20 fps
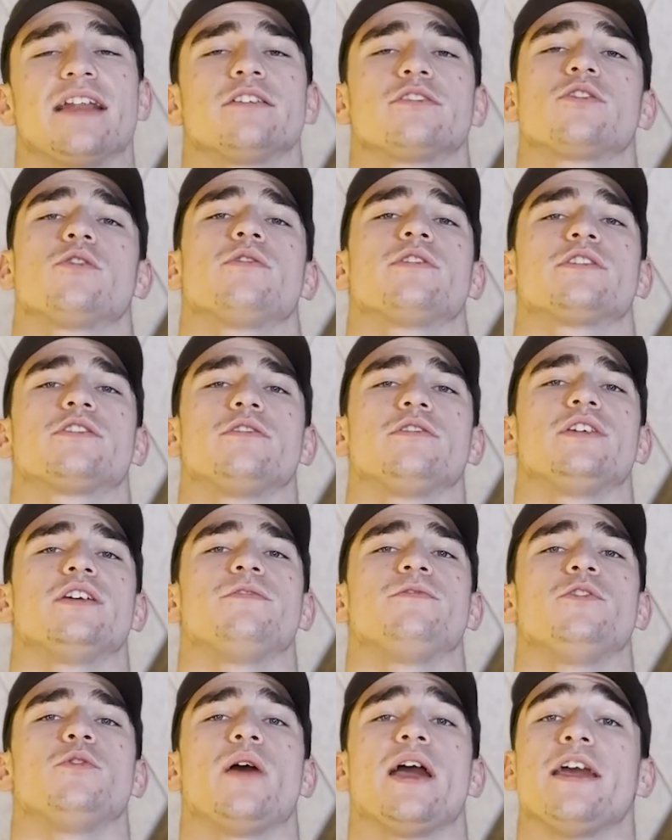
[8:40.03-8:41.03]
is going to
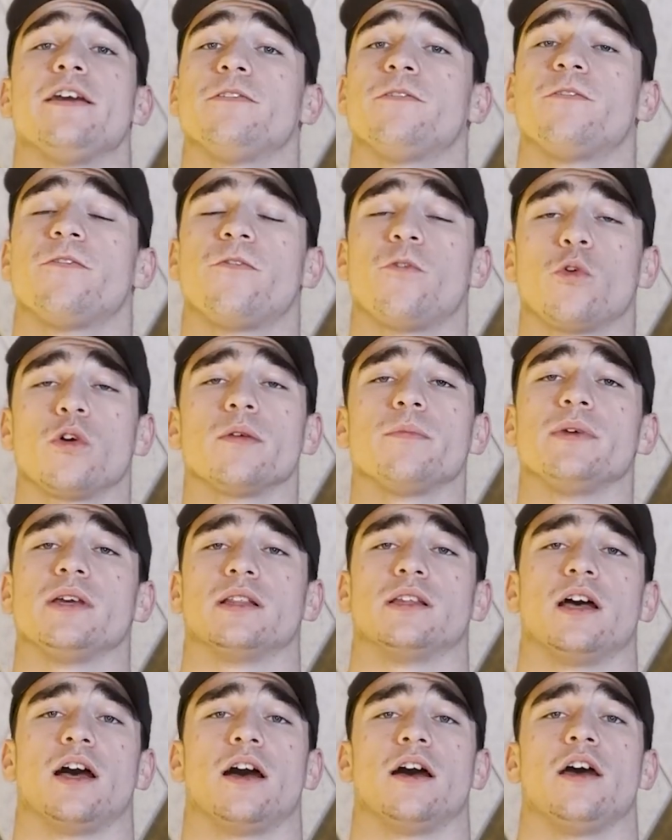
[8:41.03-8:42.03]
give you a
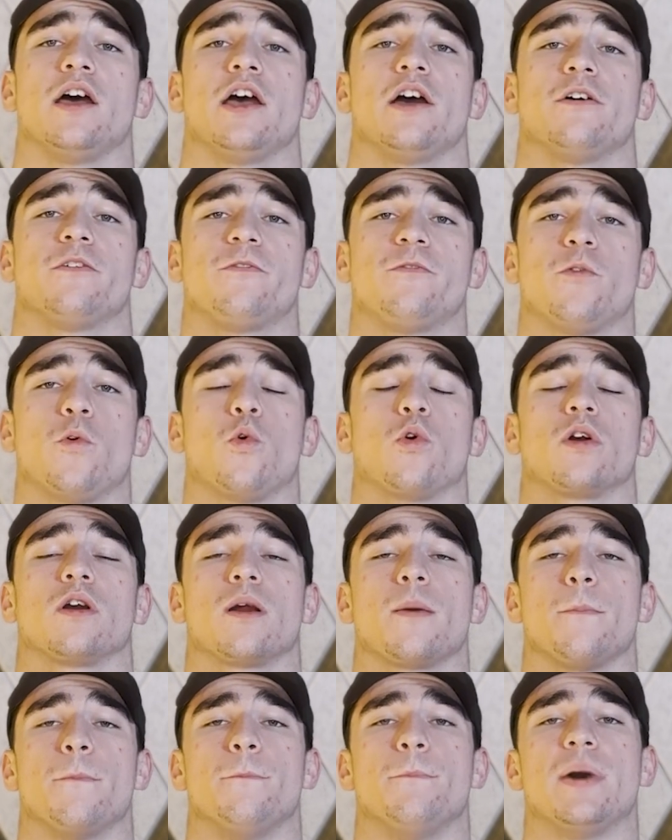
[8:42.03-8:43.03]
formula for
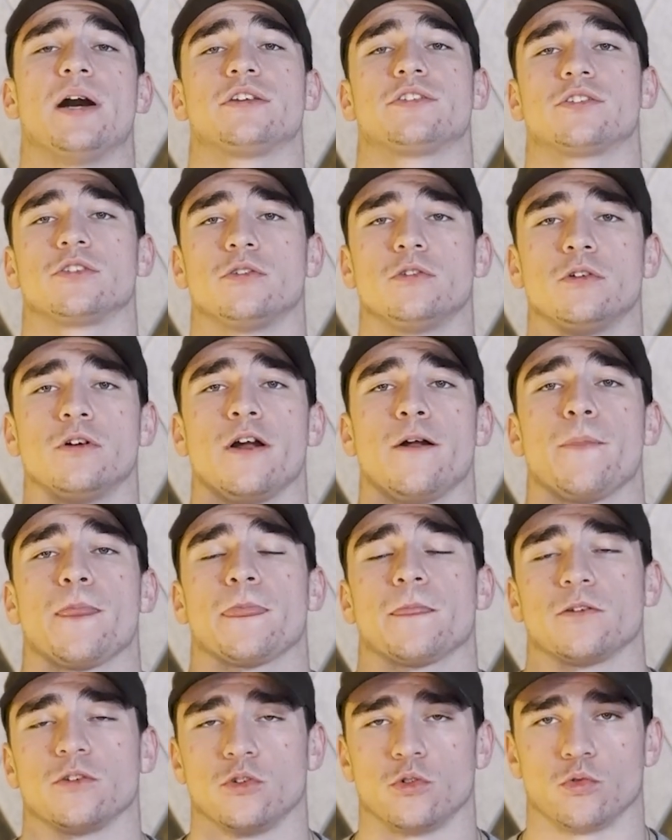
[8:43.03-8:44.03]
muscle
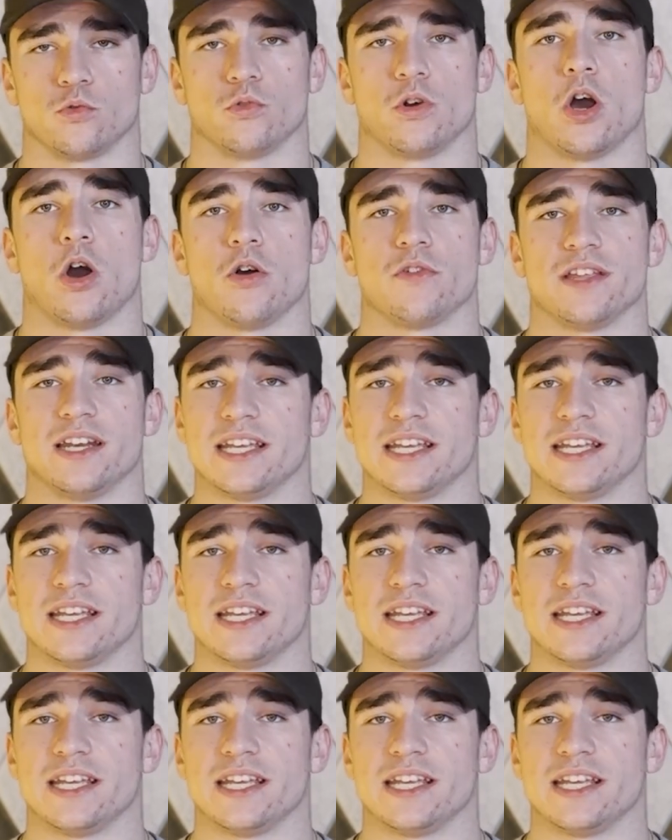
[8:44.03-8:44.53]
growth.